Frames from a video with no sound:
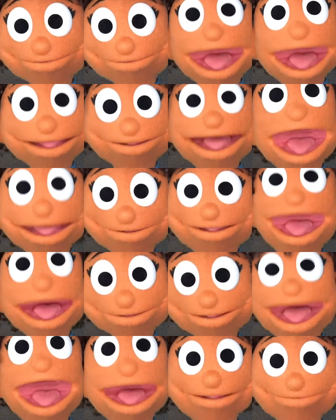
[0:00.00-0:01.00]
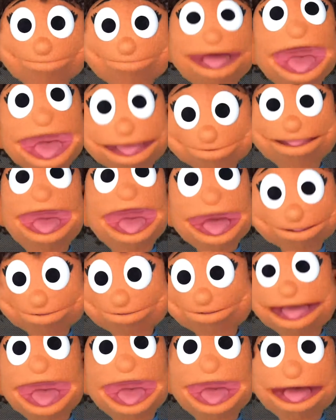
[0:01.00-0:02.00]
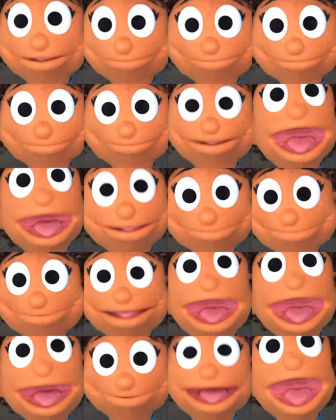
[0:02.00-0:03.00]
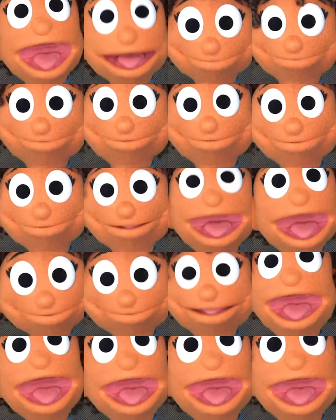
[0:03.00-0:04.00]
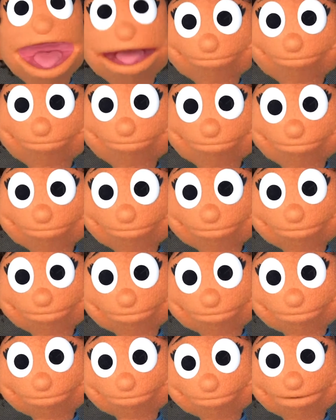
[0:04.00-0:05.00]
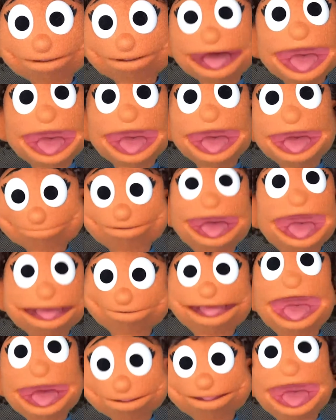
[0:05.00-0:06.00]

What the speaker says: They also get lots of gifts and flowers and fans. Or what about the